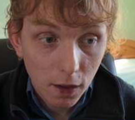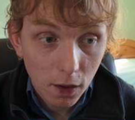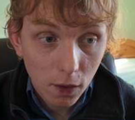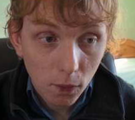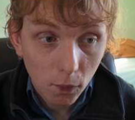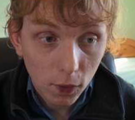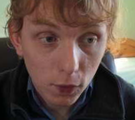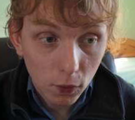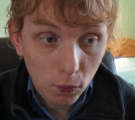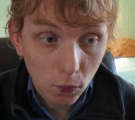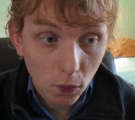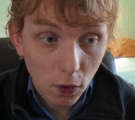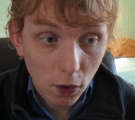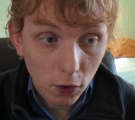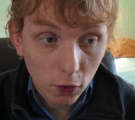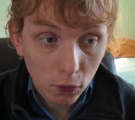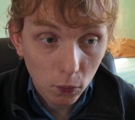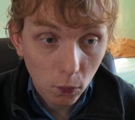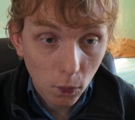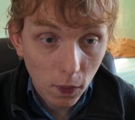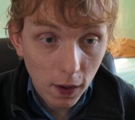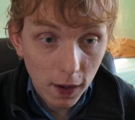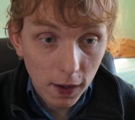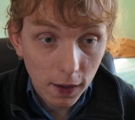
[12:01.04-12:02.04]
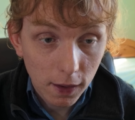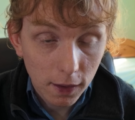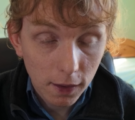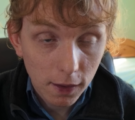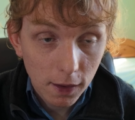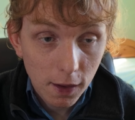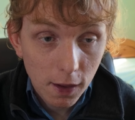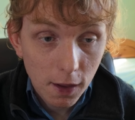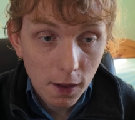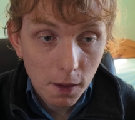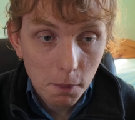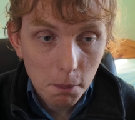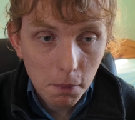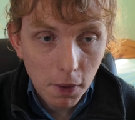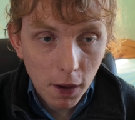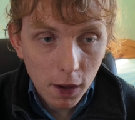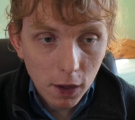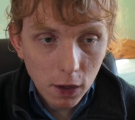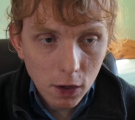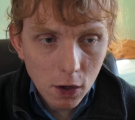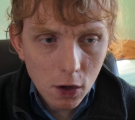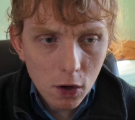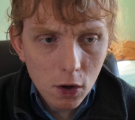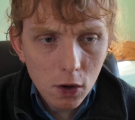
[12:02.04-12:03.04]
which works well, but I
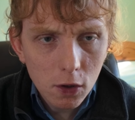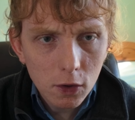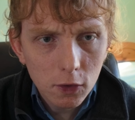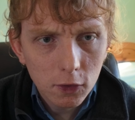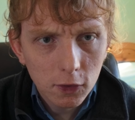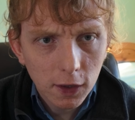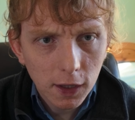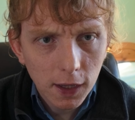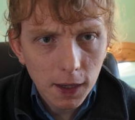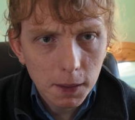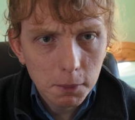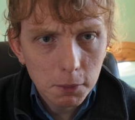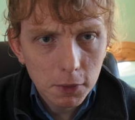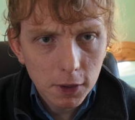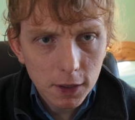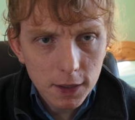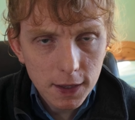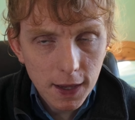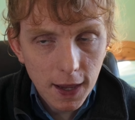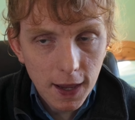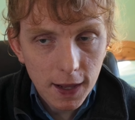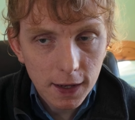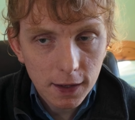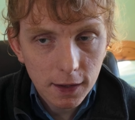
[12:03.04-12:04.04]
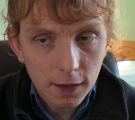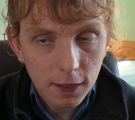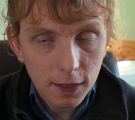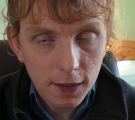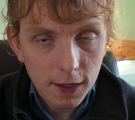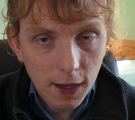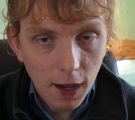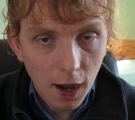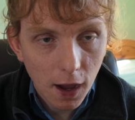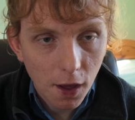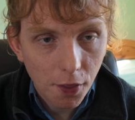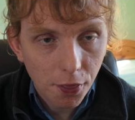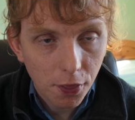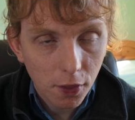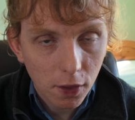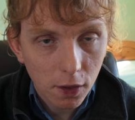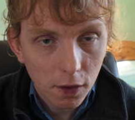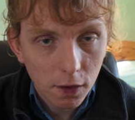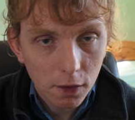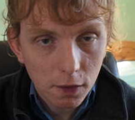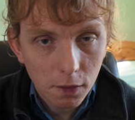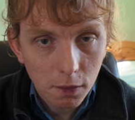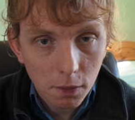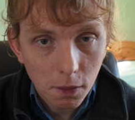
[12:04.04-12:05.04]
can't seem to get the
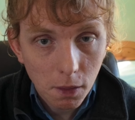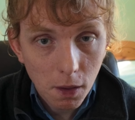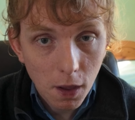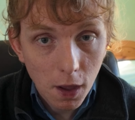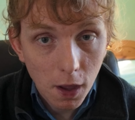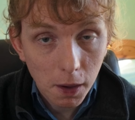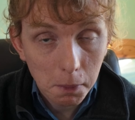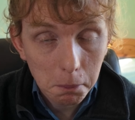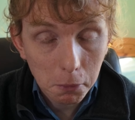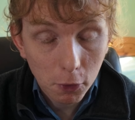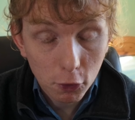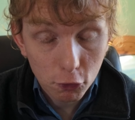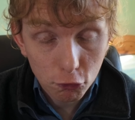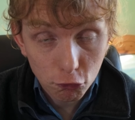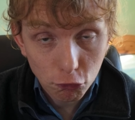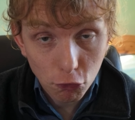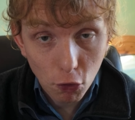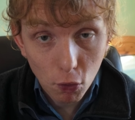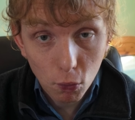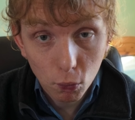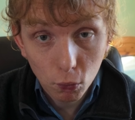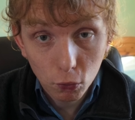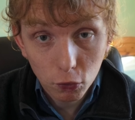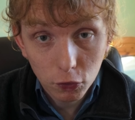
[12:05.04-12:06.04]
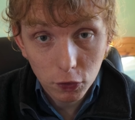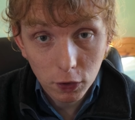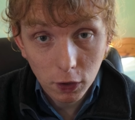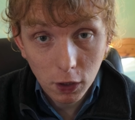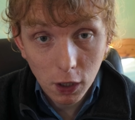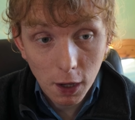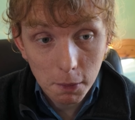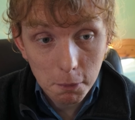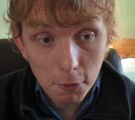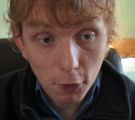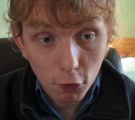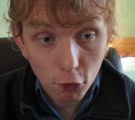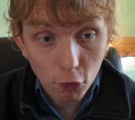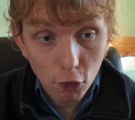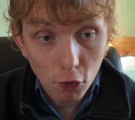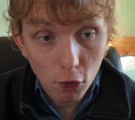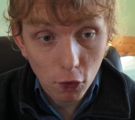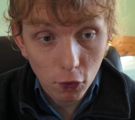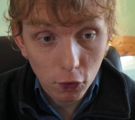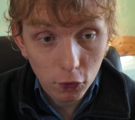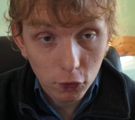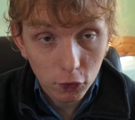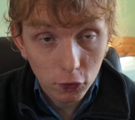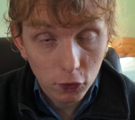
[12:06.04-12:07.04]
other controls to come
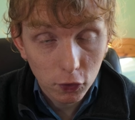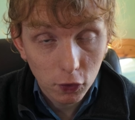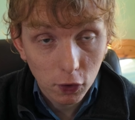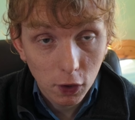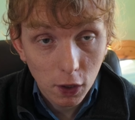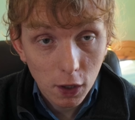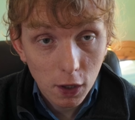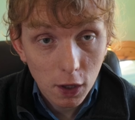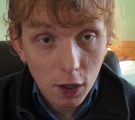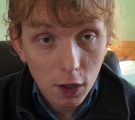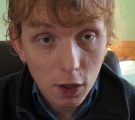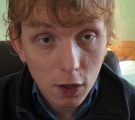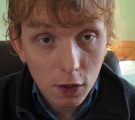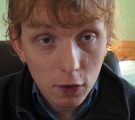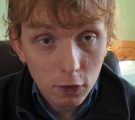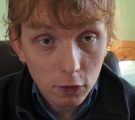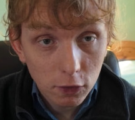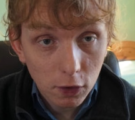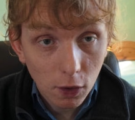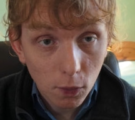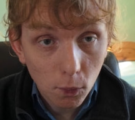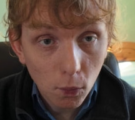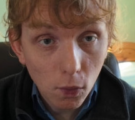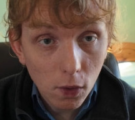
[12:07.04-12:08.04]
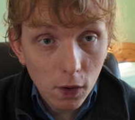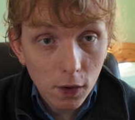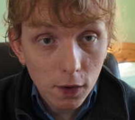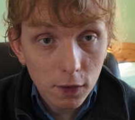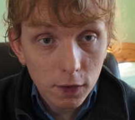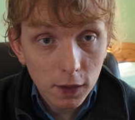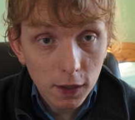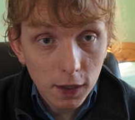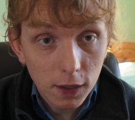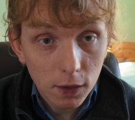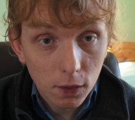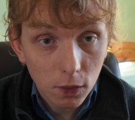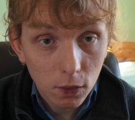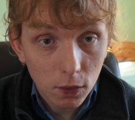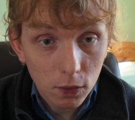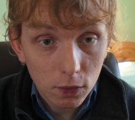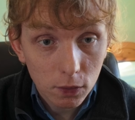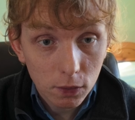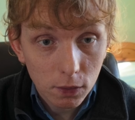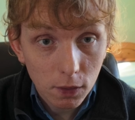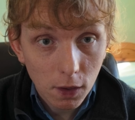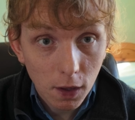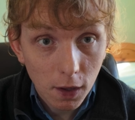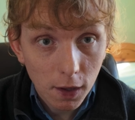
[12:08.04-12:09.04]
across. So what I did
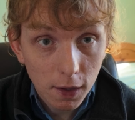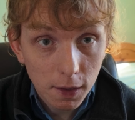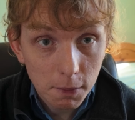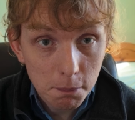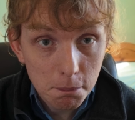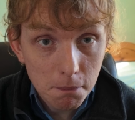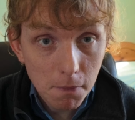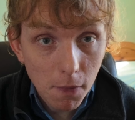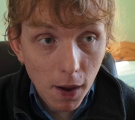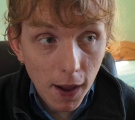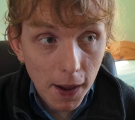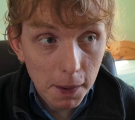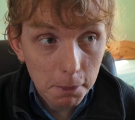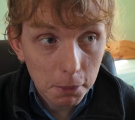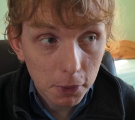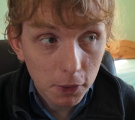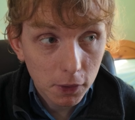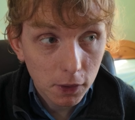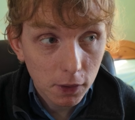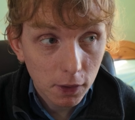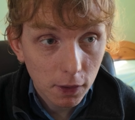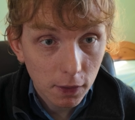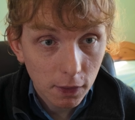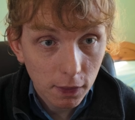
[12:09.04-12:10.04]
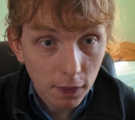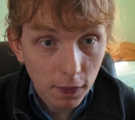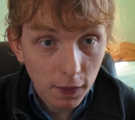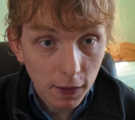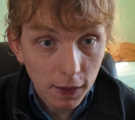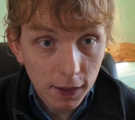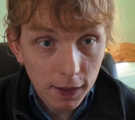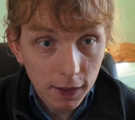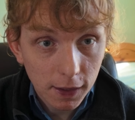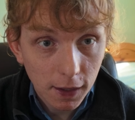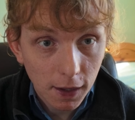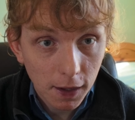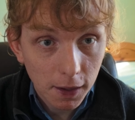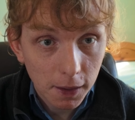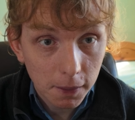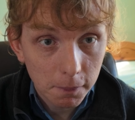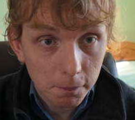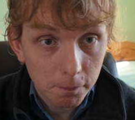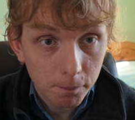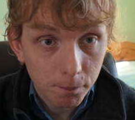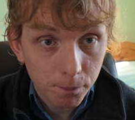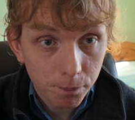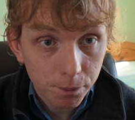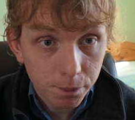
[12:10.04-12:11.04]
is I mapped
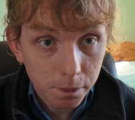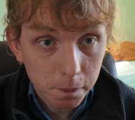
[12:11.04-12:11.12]
the